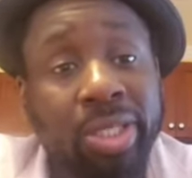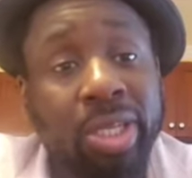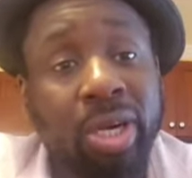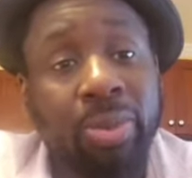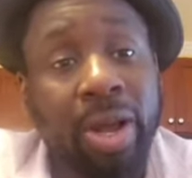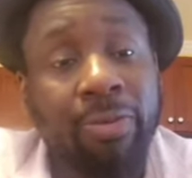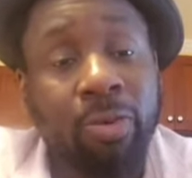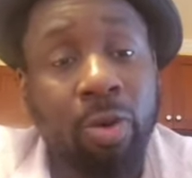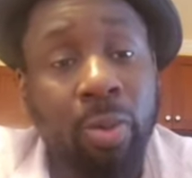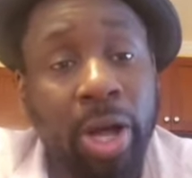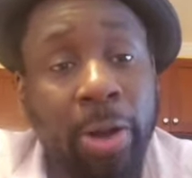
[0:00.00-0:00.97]
I'll stick around
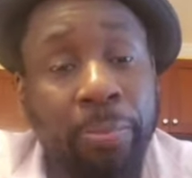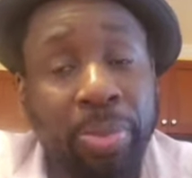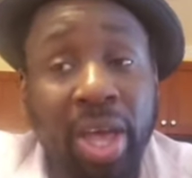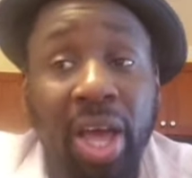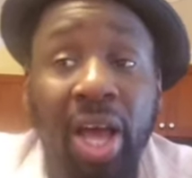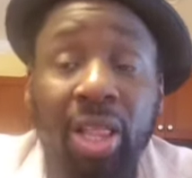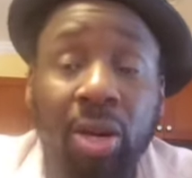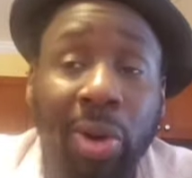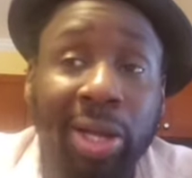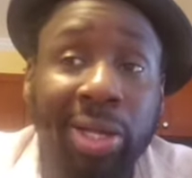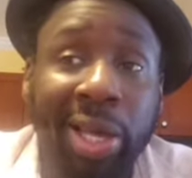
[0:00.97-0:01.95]
for a while. A
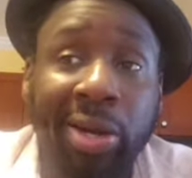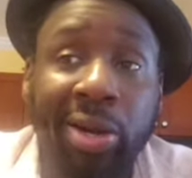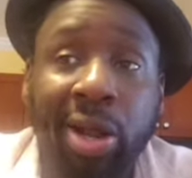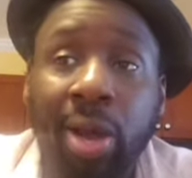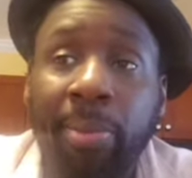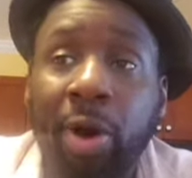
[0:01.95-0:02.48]
little while later,